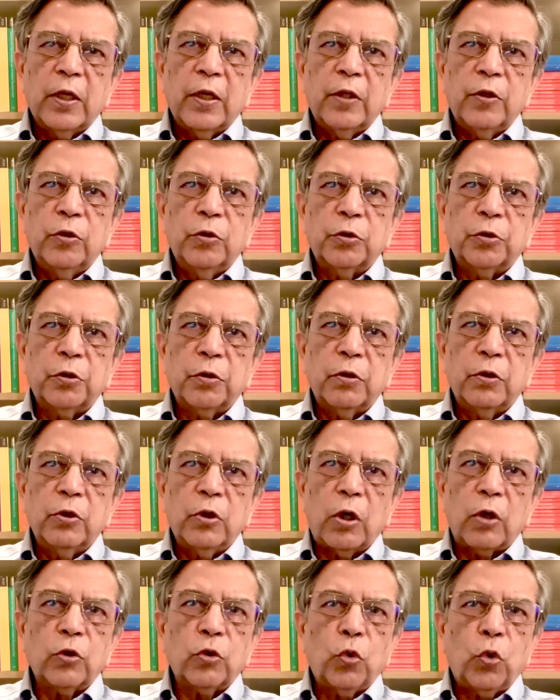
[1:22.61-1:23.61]
You should
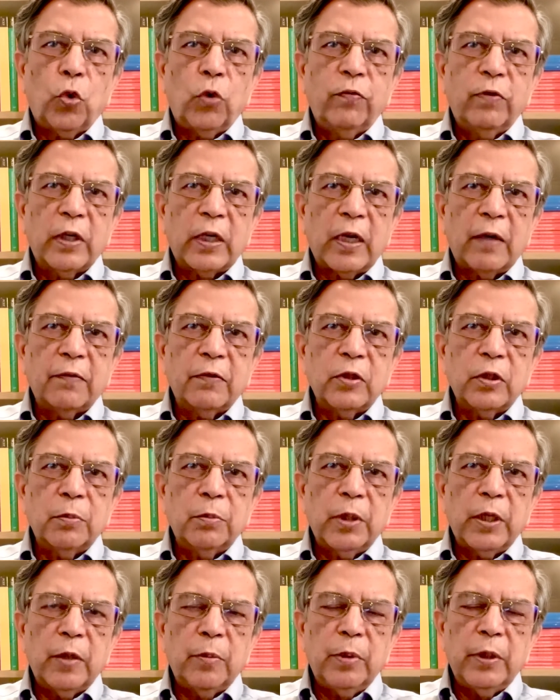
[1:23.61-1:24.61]
not overcover the
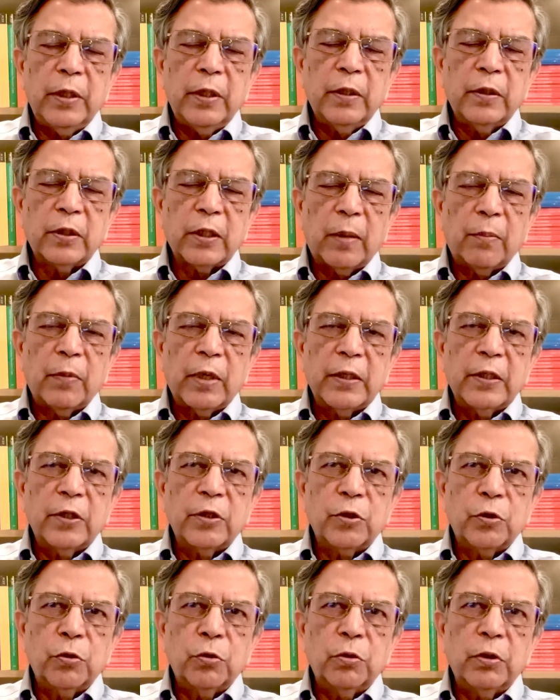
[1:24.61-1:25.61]
baby. Some
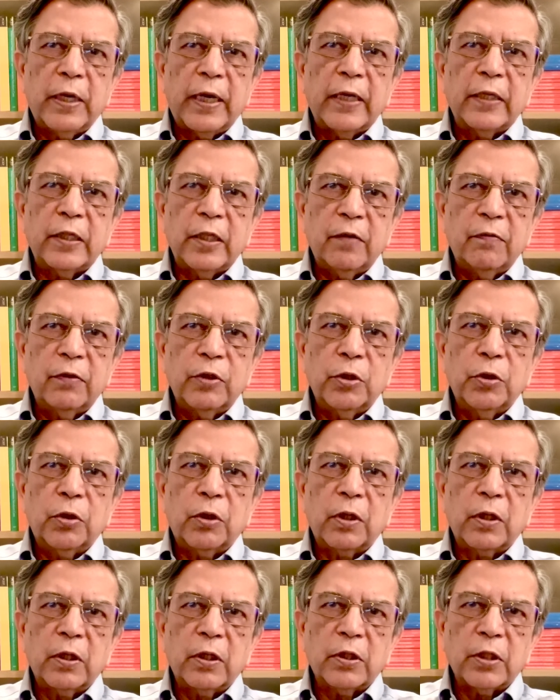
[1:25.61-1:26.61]
mothers do that even
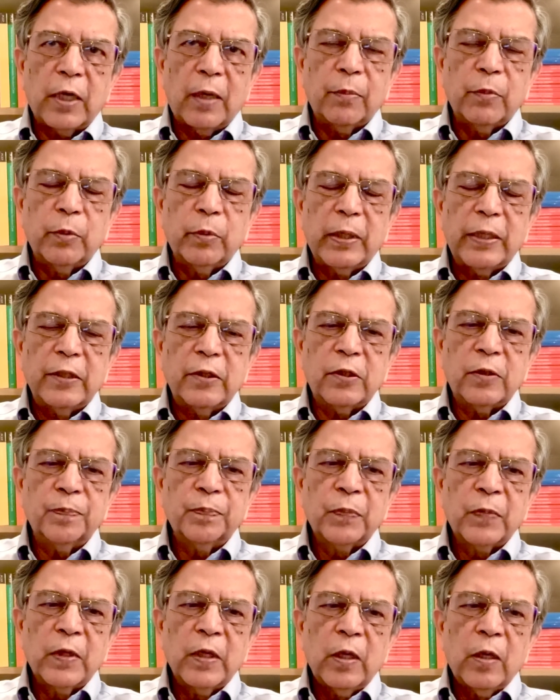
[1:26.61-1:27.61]
during the summer months.
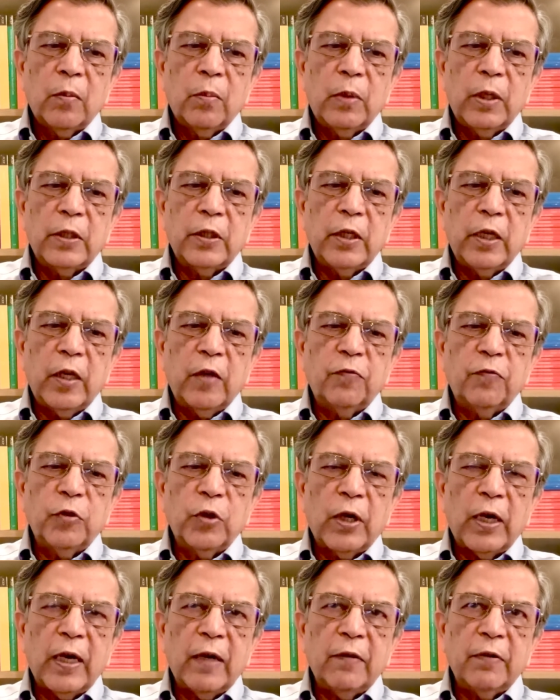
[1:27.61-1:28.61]
But if
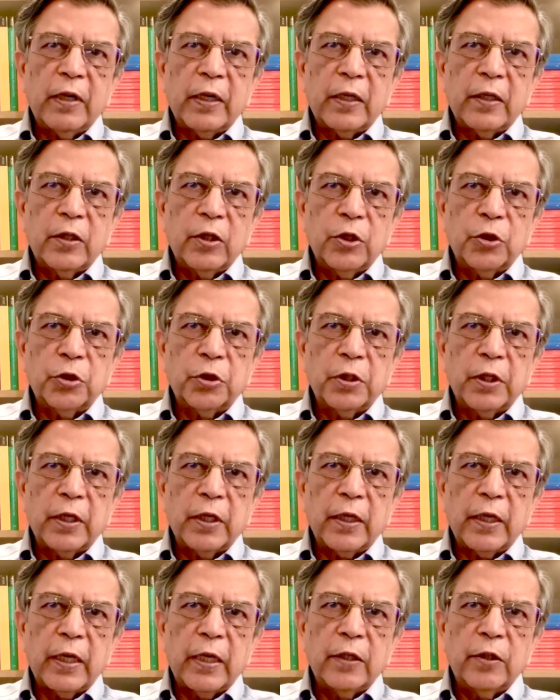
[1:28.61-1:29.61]
you have air
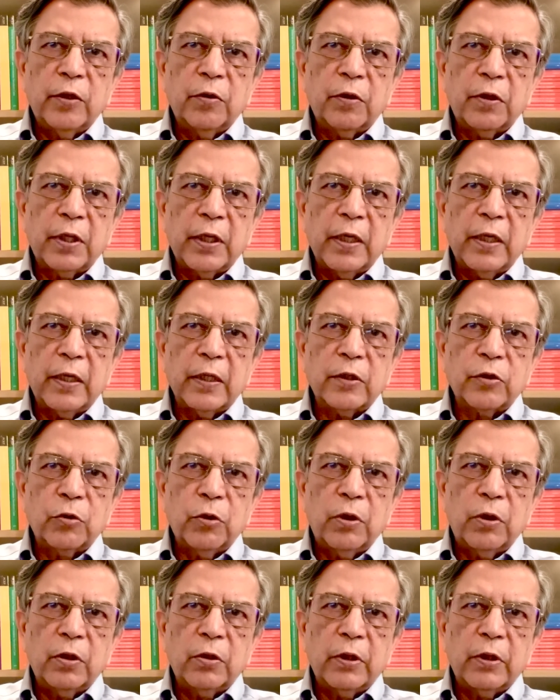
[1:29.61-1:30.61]
conditioning and you think it's
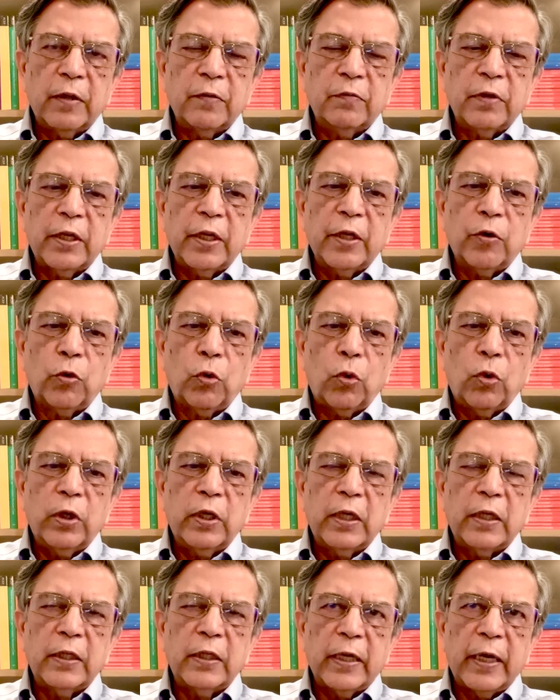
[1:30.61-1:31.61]
going to get very cold
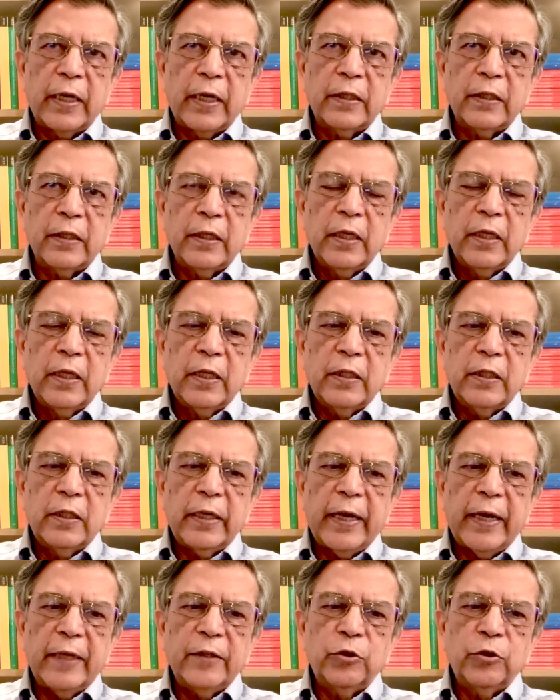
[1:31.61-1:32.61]
at night, the
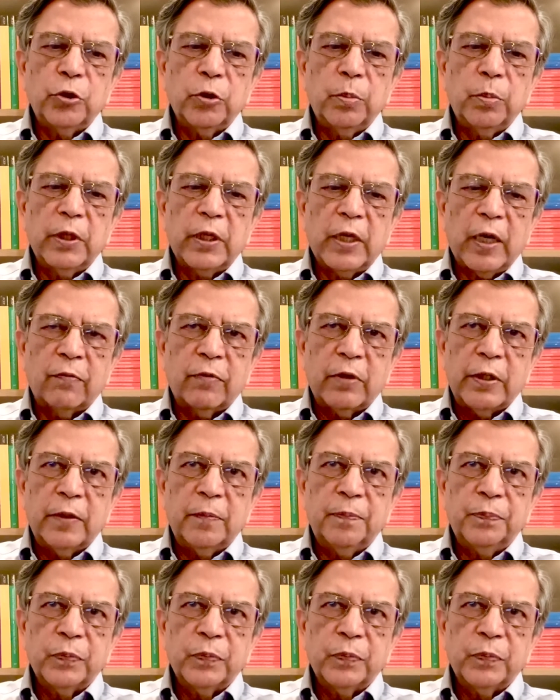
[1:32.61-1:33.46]
head should be covered.